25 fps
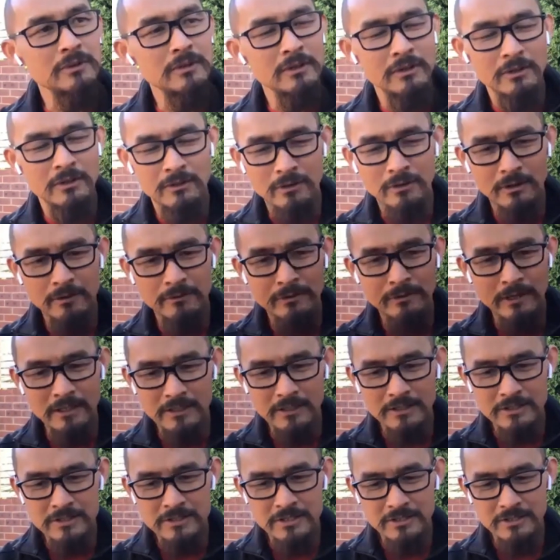our
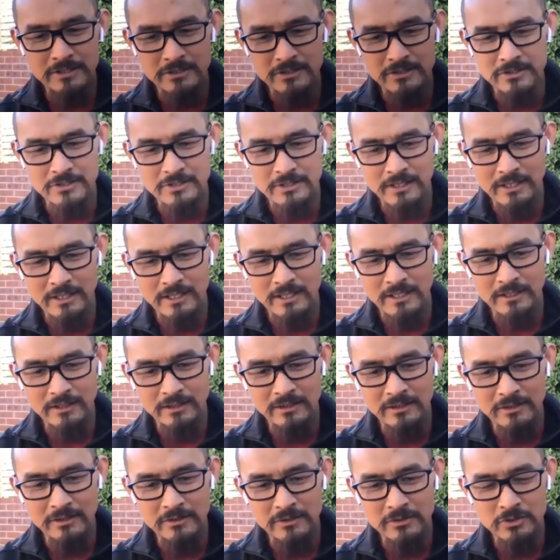listeners
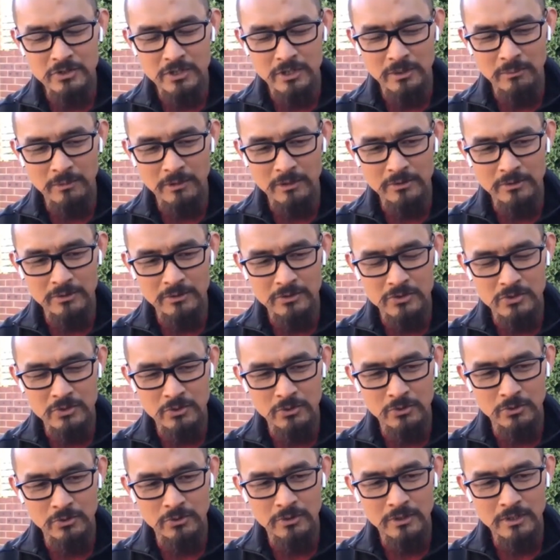and Jing mowers
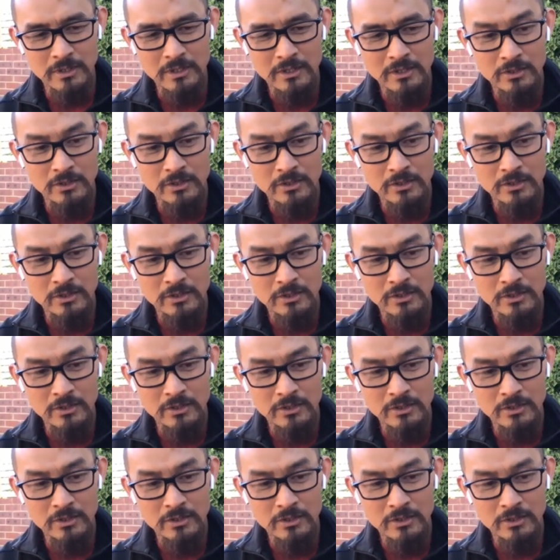who